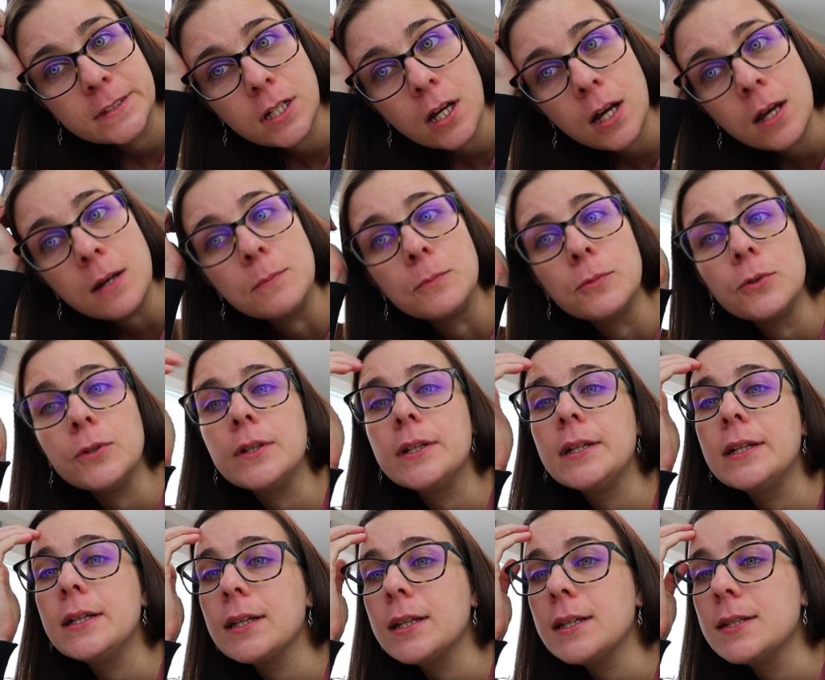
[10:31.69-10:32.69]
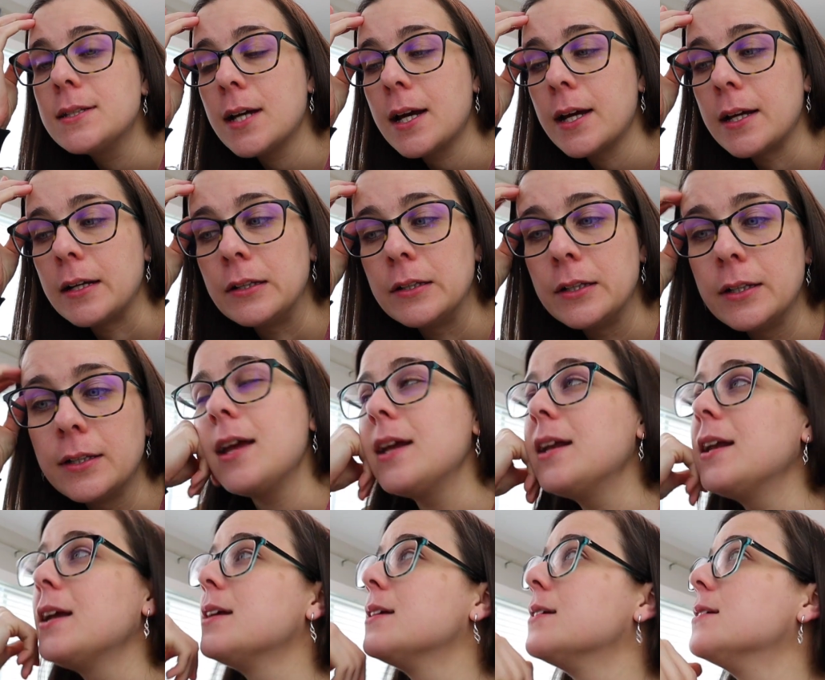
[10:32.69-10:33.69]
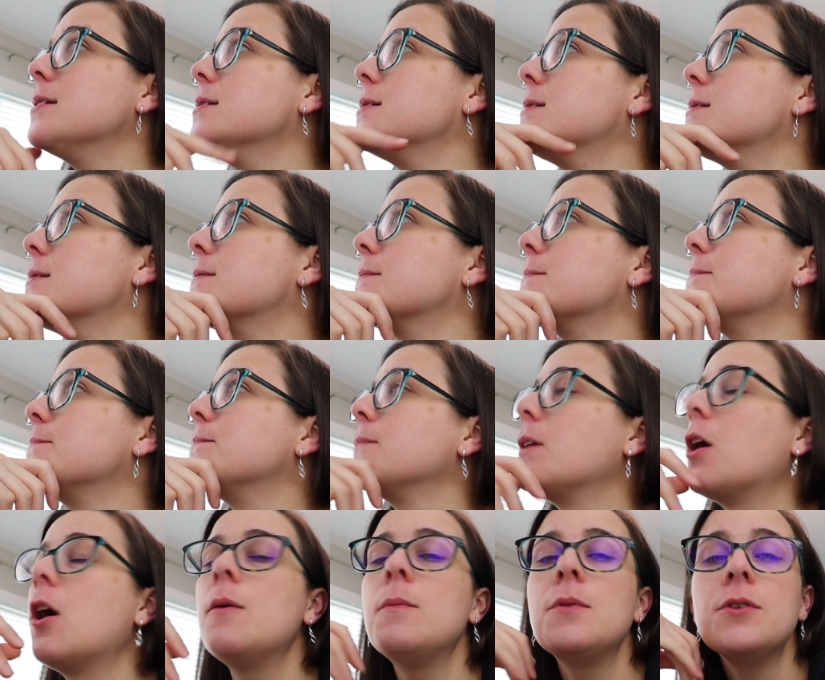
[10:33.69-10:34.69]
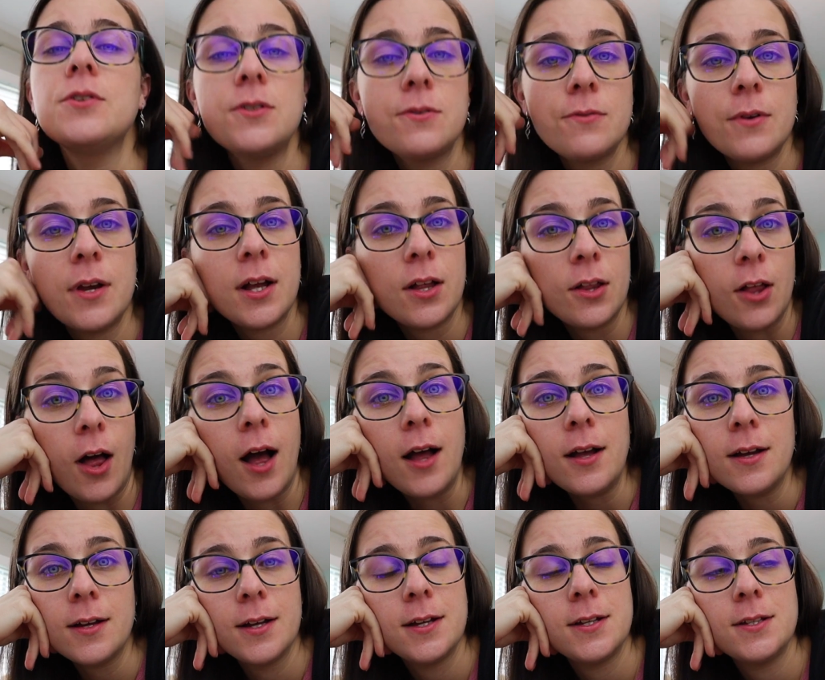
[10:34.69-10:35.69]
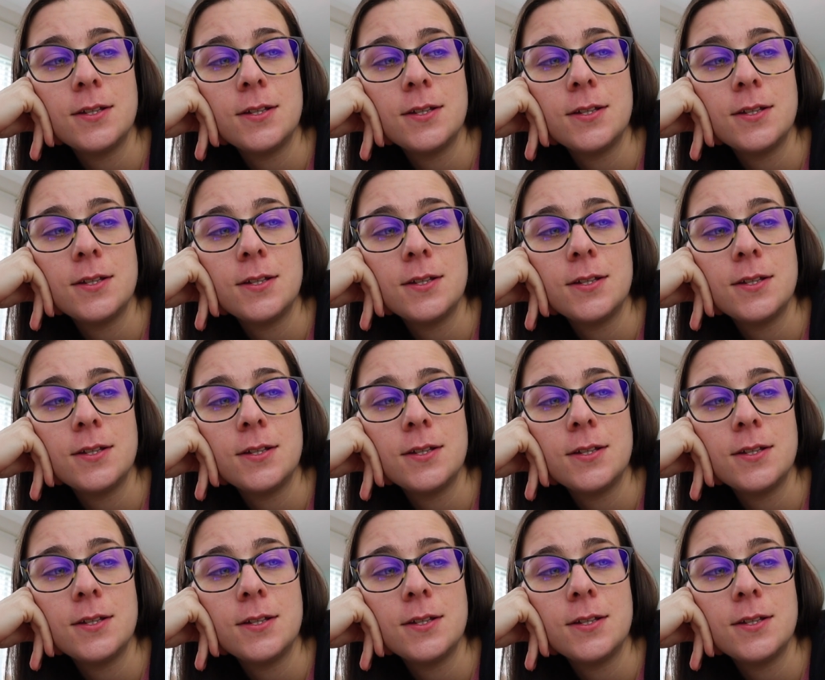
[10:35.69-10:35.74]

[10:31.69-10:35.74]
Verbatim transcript: I am really tired. It is almost three o'clock,